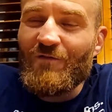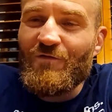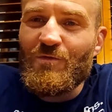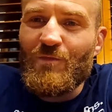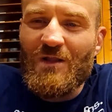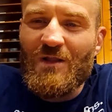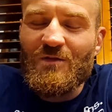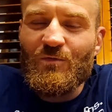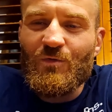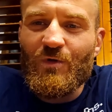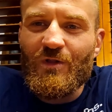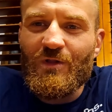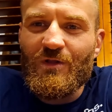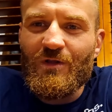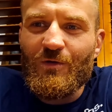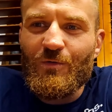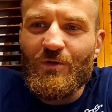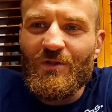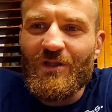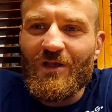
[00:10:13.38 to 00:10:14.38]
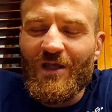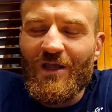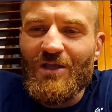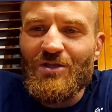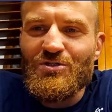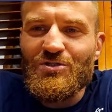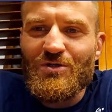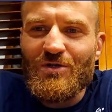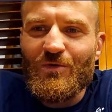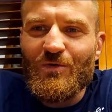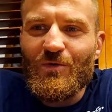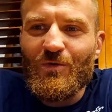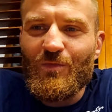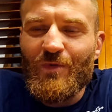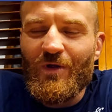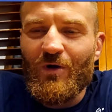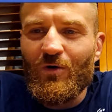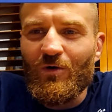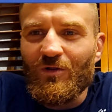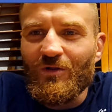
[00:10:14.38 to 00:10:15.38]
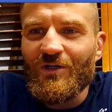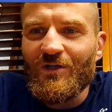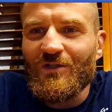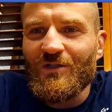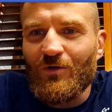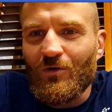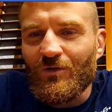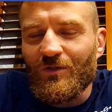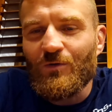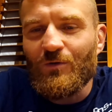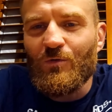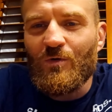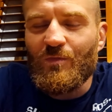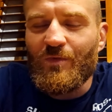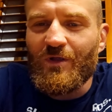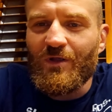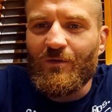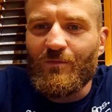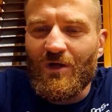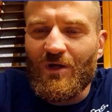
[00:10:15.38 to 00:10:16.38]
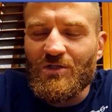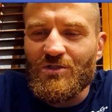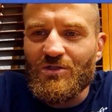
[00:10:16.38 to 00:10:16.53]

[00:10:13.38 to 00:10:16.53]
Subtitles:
the age will be older and older, will be much